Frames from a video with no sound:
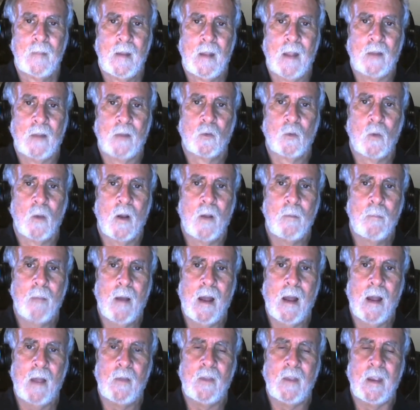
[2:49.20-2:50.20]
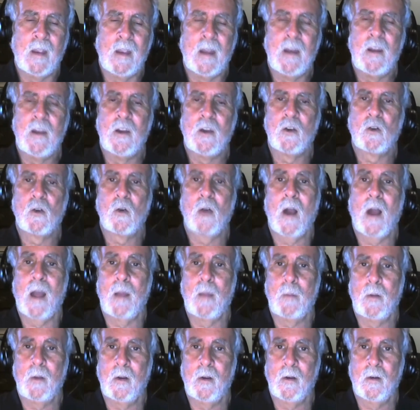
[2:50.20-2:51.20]
It's run by the Indian
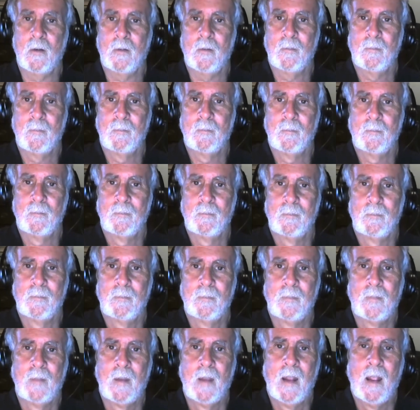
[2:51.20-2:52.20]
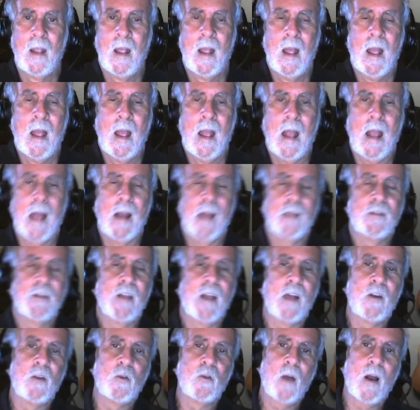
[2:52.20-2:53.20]
tribe here. And as
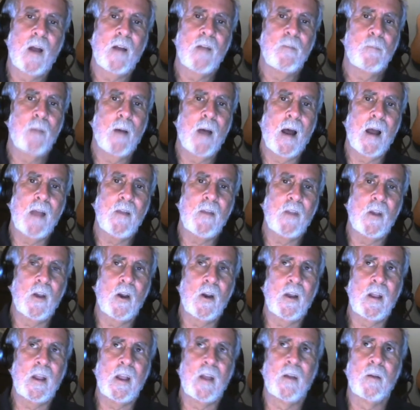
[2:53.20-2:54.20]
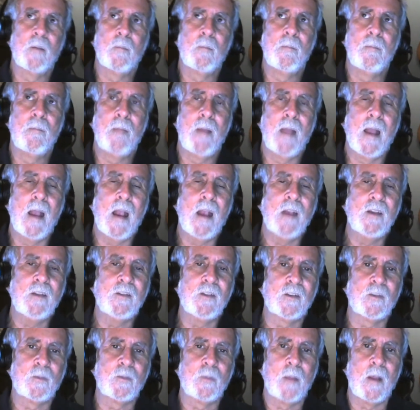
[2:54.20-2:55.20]
I drive by there, it
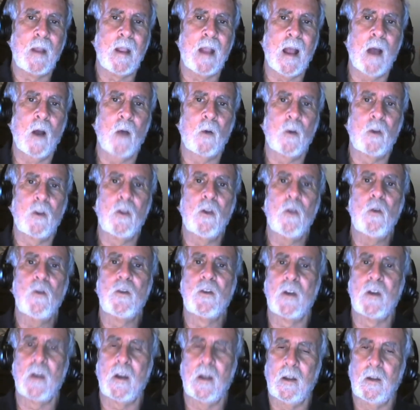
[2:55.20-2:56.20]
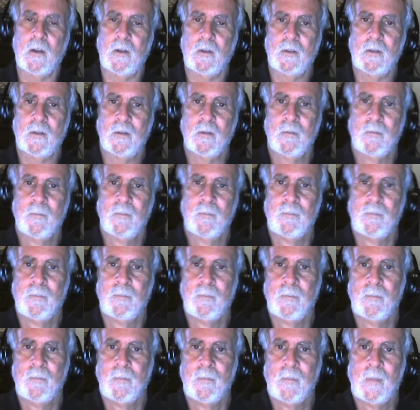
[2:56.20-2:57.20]
amazes me how huge it is.
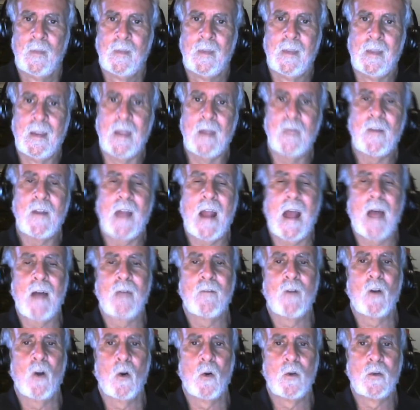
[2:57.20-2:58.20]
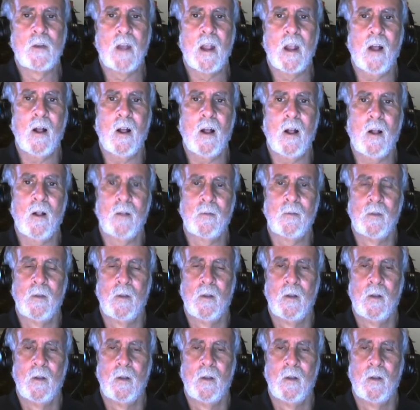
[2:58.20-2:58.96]
They even have a hotel.